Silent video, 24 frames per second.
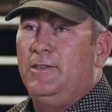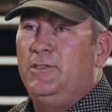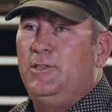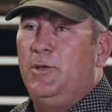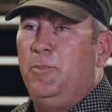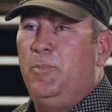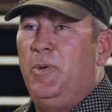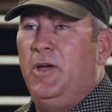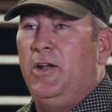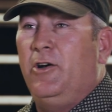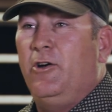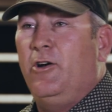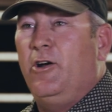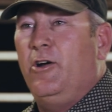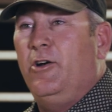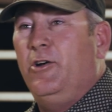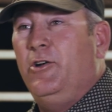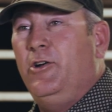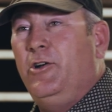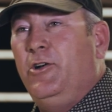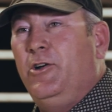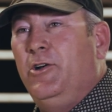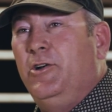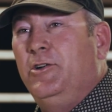to better our
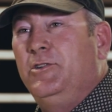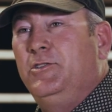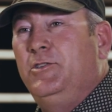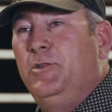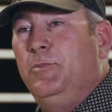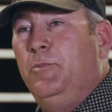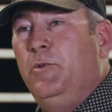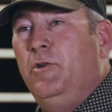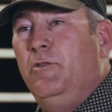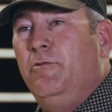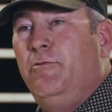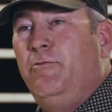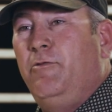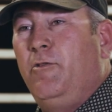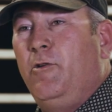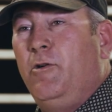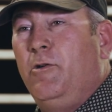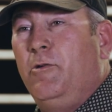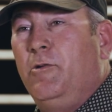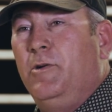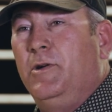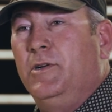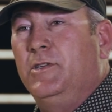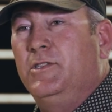herd to move
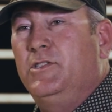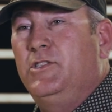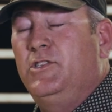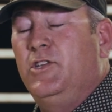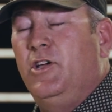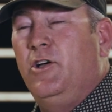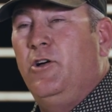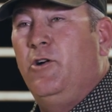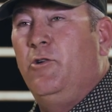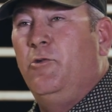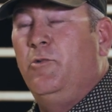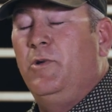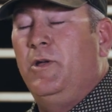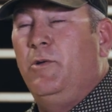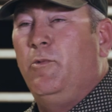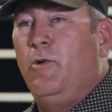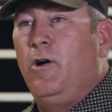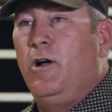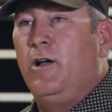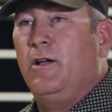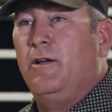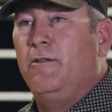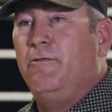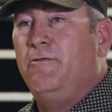forward. So we
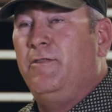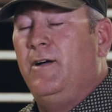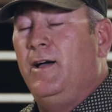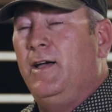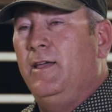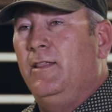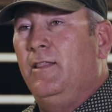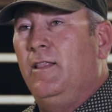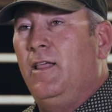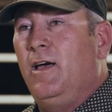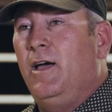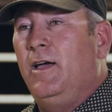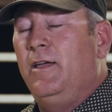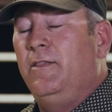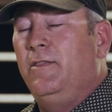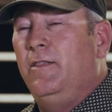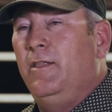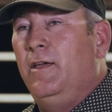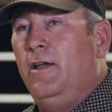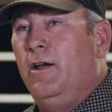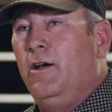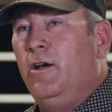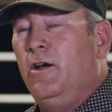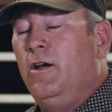walk a fine line
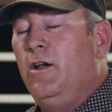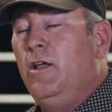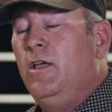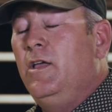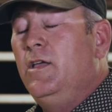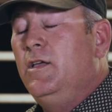there.